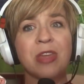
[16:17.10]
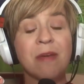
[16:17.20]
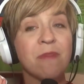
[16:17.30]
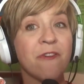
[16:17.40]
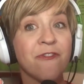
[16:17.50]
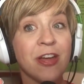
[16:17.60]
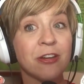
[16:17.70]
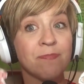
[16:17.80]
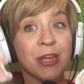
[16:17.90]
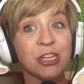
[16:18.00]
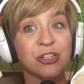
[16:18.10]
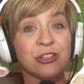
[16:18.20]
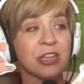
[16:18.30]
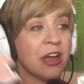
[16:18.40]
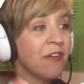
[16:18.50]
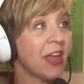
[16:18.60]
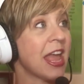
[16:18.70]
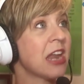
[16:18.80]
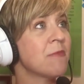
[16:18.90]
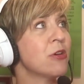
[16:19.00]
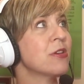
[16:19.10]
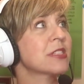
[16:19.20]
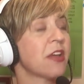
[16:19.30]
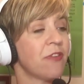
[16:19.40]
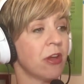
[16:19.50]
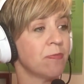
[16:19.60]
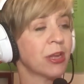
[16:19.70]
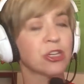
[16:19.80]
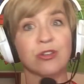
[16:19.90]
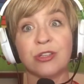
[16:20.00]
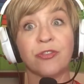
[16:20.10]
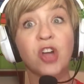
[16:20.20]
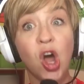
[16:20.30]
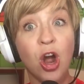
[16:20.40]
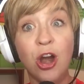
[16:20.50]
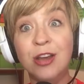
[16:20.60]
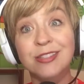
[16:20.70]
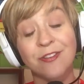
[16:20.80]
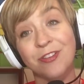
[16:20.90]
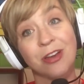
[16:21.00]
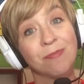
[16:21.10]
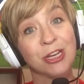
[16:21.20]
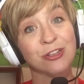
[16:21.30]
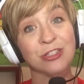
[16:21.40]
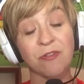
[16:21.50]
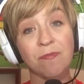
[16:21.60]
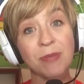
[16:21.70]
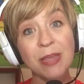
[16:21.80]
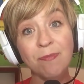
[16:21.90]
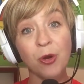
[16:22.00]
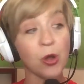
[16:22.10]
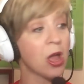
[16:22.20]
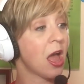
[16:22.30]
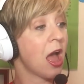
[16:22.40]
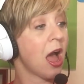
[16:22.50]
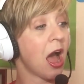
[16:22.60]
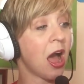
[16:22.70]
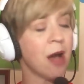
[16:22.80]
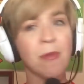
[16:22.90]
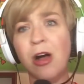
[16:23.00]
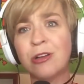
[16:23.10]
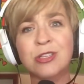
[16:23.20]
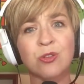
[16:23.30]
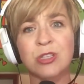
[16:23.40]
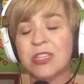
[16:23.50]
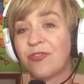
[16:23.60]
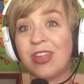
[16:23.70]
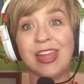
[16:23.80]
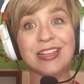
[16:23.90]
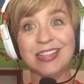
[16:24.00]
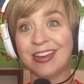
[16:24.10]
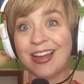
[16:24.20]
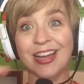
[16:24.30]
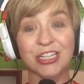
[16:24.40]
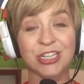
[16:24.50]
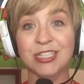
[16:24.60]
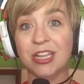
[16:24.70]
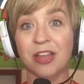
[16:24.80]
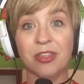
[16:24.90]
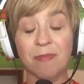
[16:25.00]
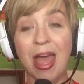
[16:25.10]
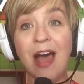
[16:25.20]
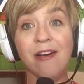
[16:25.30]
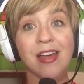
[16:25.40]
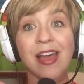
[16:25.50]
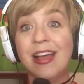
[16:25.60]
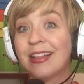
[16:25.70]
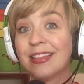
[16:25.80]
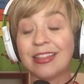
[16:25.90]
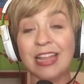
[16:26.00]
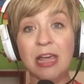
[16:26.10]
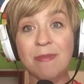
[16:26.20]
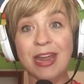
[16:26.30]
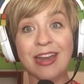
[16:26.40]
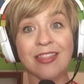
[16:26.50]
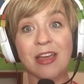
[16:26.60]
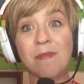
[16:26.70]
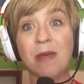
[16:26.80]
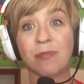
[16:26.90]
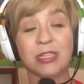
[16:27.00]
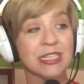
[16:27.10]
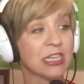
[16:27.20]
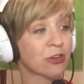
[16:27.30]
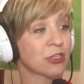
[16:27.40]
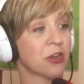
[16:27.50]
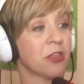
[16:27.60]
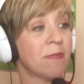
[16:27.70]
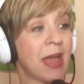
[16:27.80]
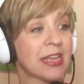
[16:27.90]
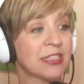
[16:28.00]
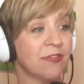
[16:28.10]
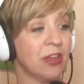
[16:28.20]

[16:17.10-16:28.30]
them, found pictures of animals, I found pictures of cars, I found pictures of people, all sorts of things, and I just cut them out, laminated them, and put stickers on the backs of